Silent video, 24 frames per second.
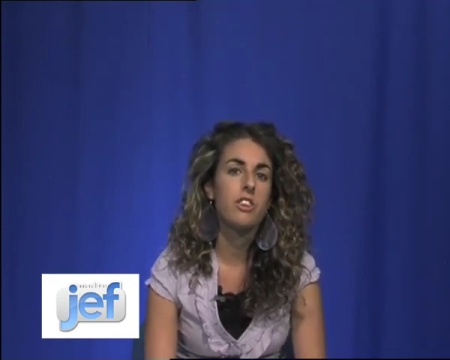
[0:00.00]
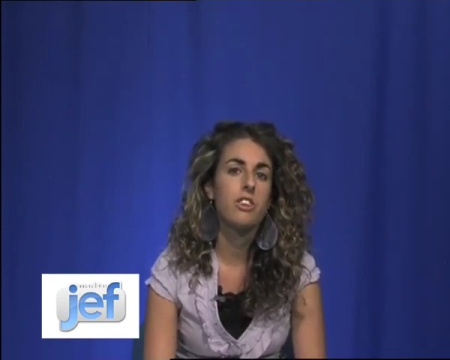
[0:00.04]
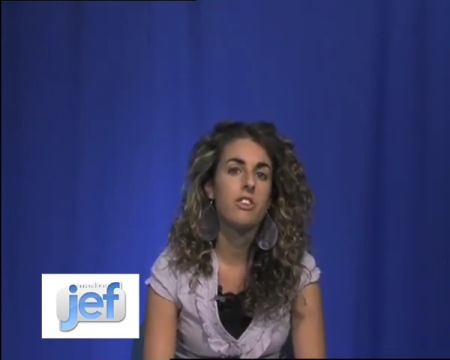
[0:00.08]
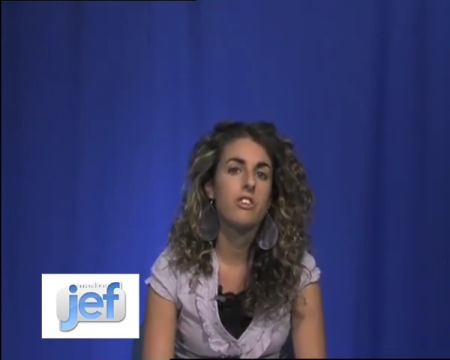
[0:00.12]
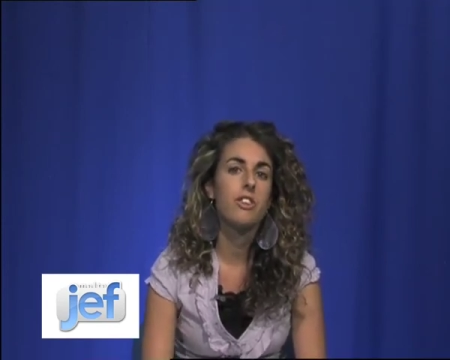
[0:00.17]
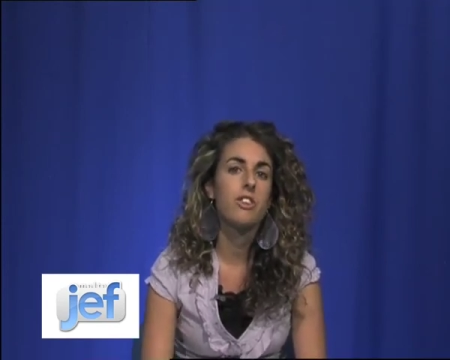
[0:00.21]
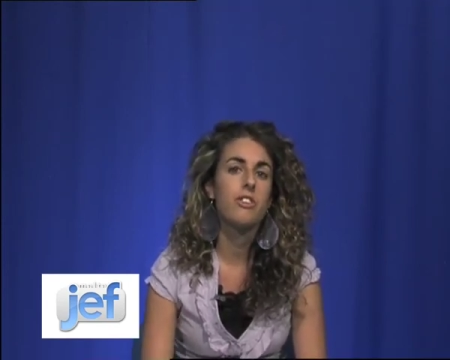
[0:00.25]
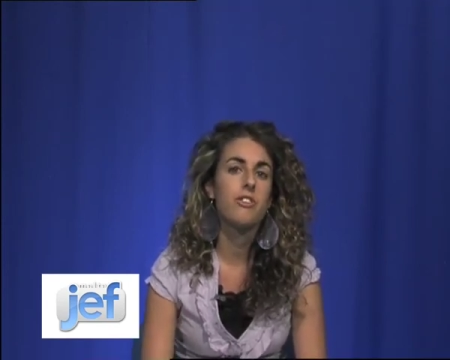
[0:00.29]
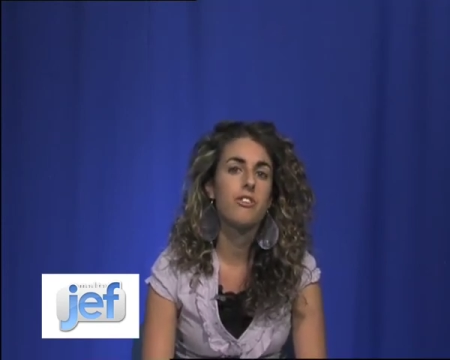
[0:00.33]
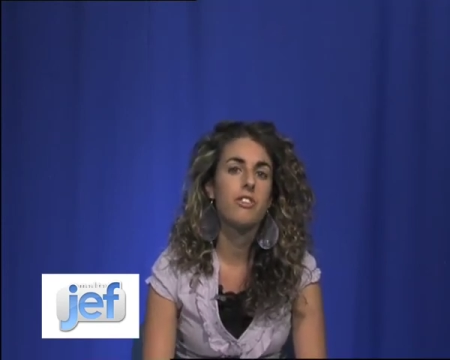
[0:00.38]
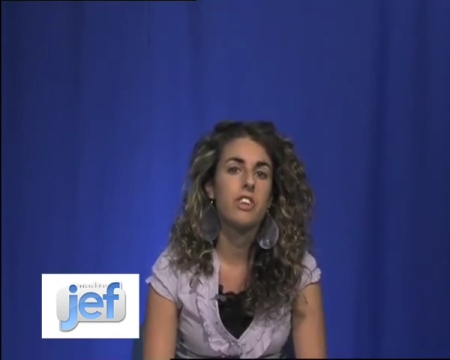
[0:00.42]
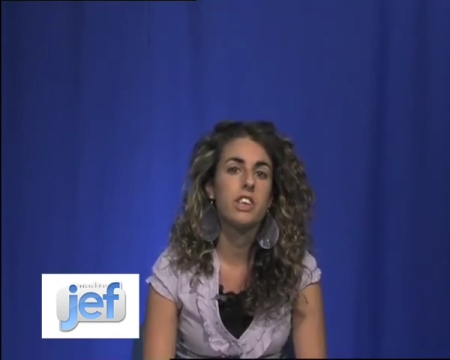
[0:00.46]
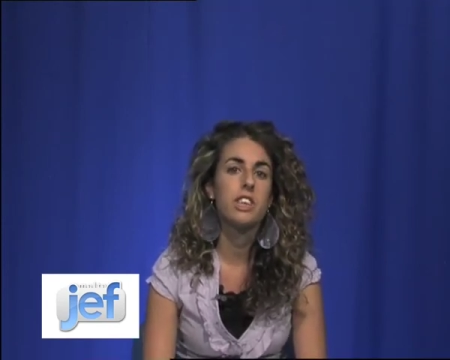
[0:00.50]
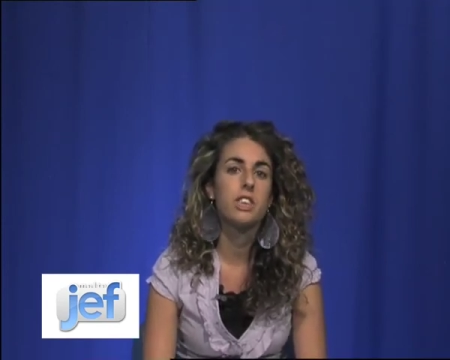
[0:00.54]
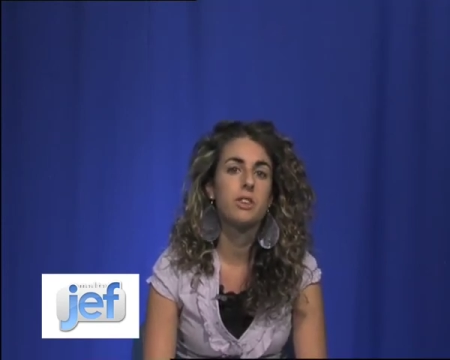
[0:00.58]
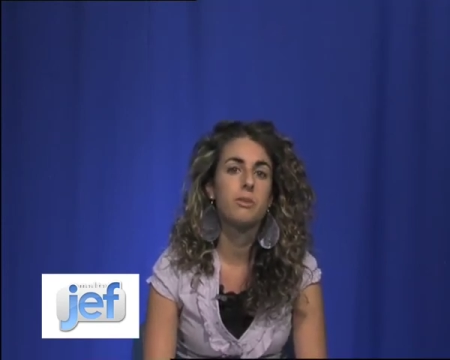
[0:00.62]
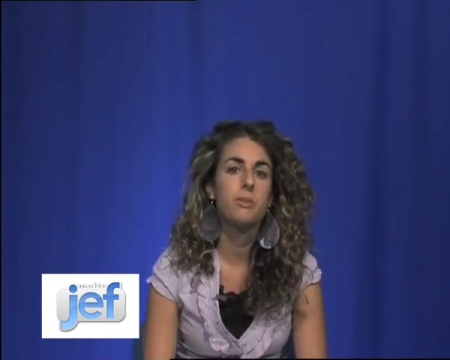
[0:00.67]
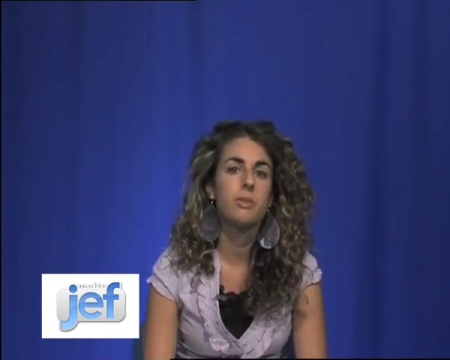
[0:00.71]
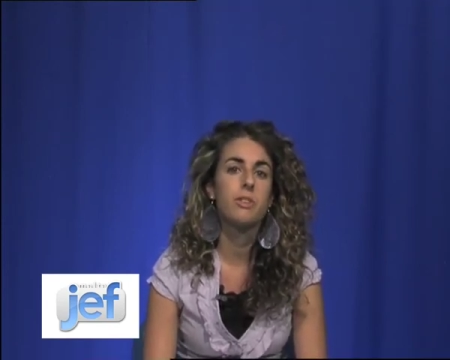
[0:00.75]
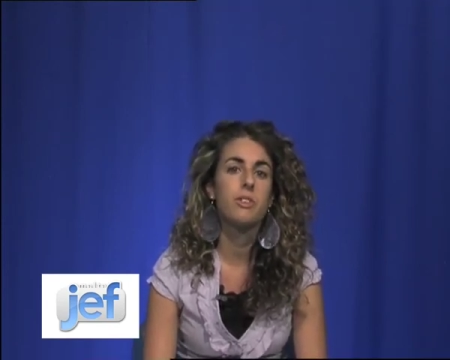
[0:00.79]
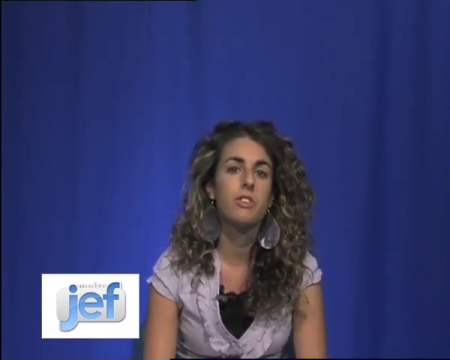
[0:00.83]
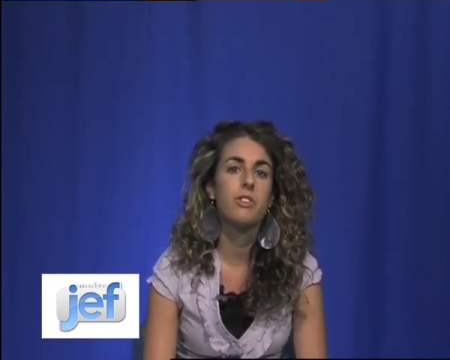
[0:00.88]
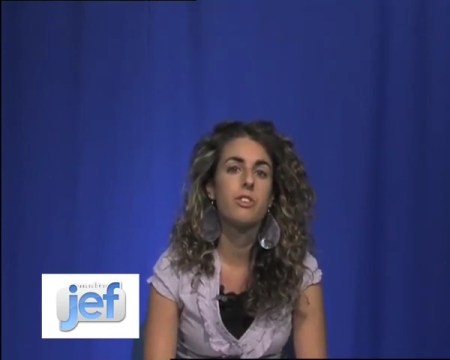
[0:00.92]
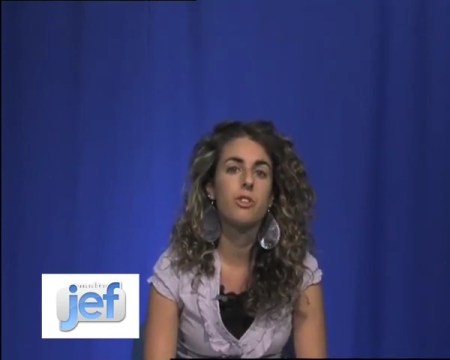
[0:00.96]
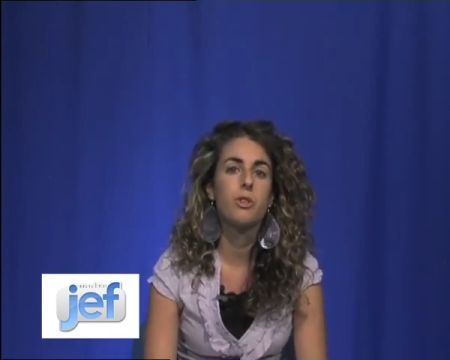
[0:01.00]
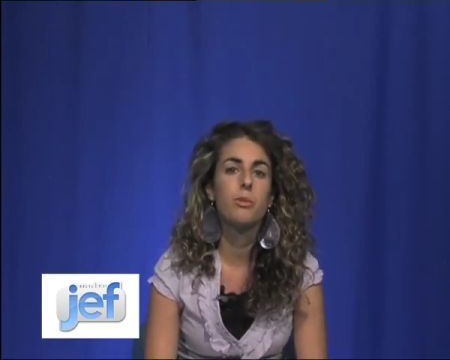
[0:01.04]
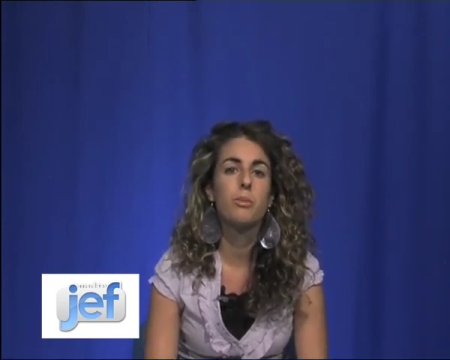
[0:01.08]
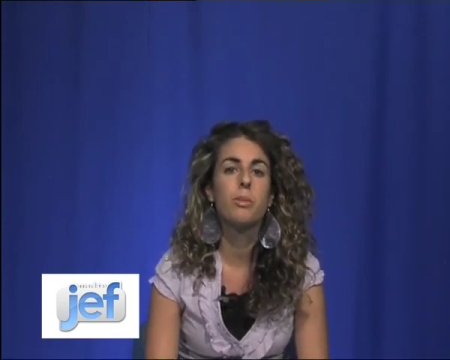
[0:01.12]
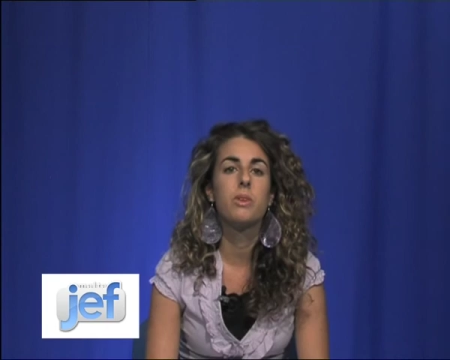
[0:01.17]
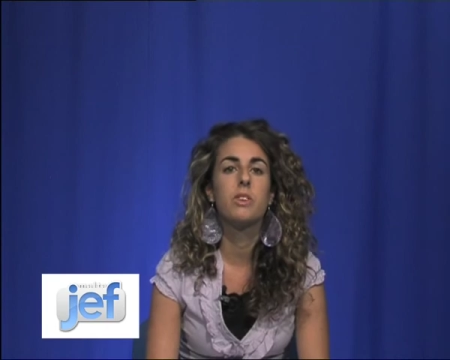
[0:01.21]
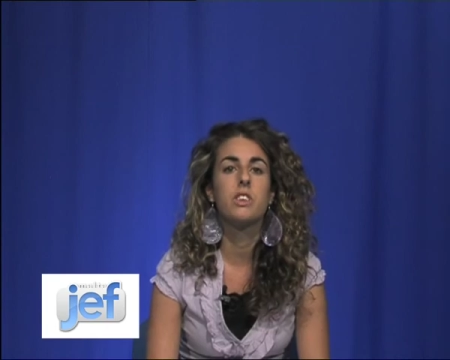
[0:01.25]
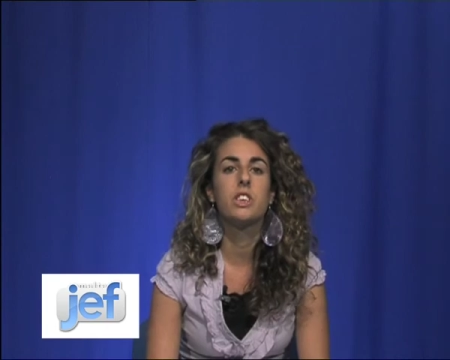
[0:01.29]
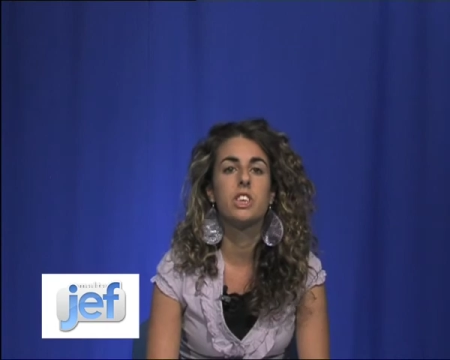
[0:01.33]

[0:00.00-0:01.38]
our new Facebook group,